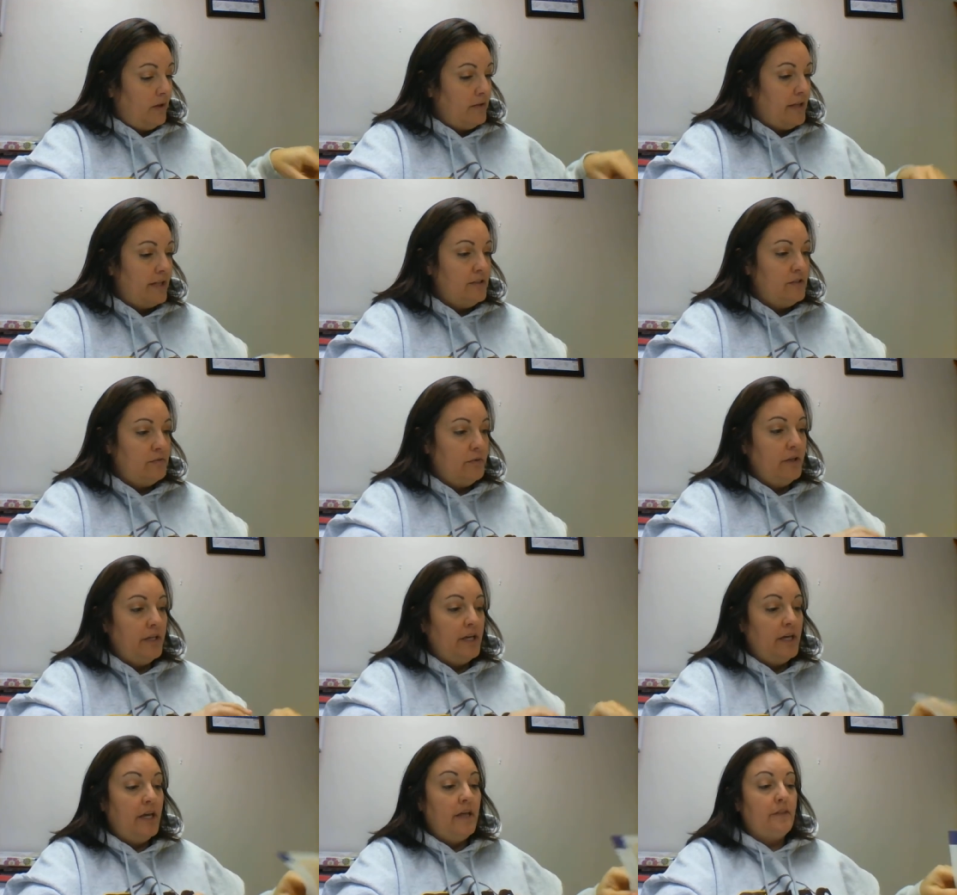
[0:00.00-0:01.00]
That's
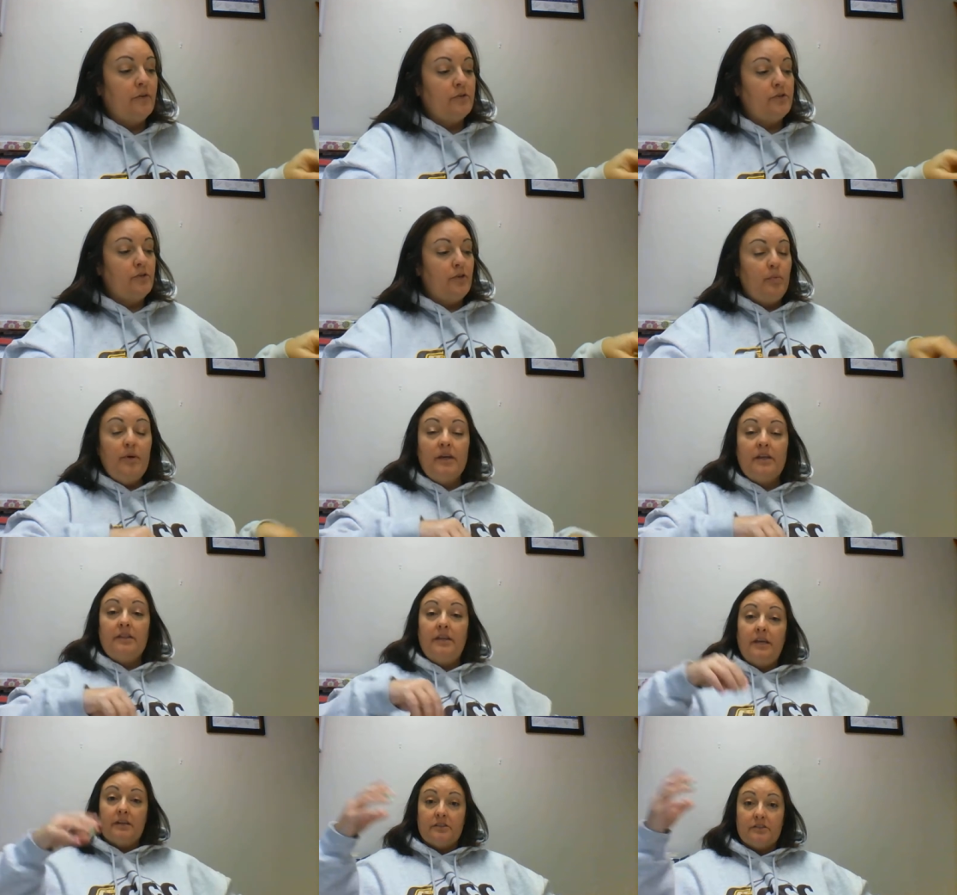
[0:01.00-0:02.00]
really it. Those are the big
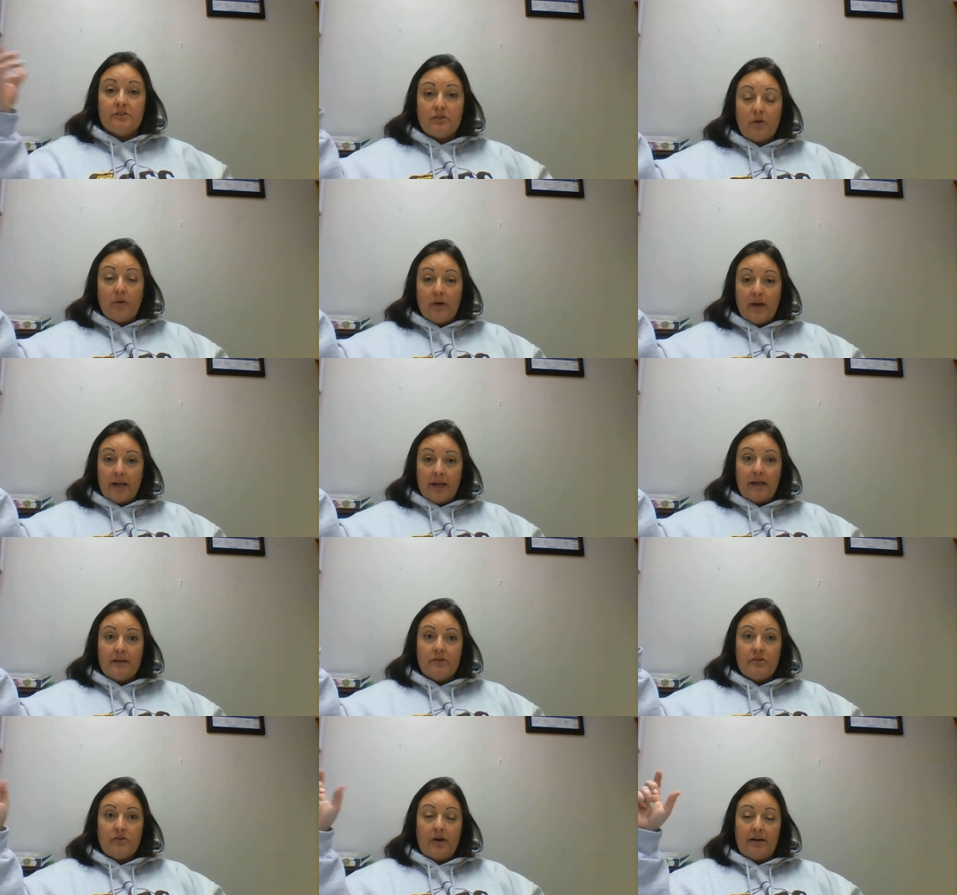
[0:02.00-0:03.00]
things. So
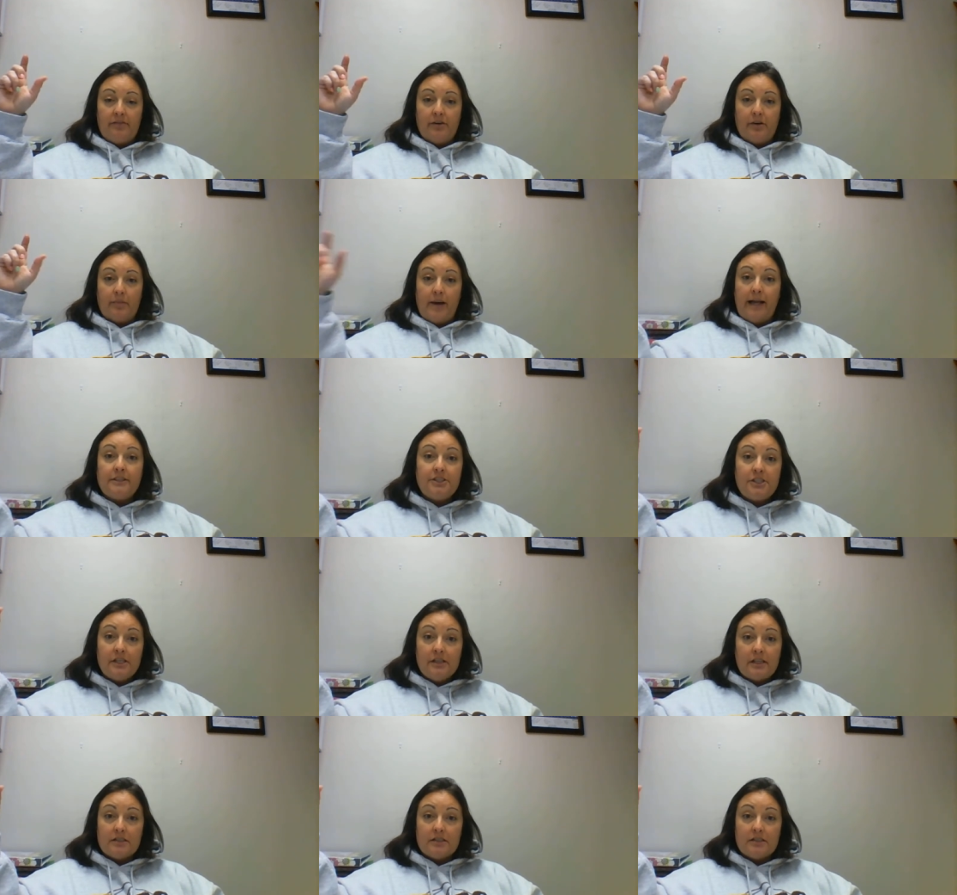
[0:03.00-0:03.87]
again, you'll have your matching.